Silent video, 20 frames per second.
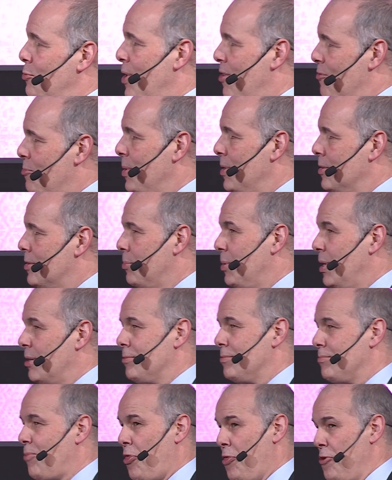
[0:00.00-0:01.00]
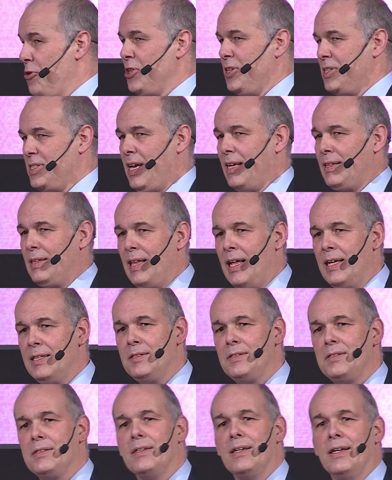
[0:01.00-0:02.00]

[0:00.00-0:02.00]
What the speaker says: We have built about 30 satellites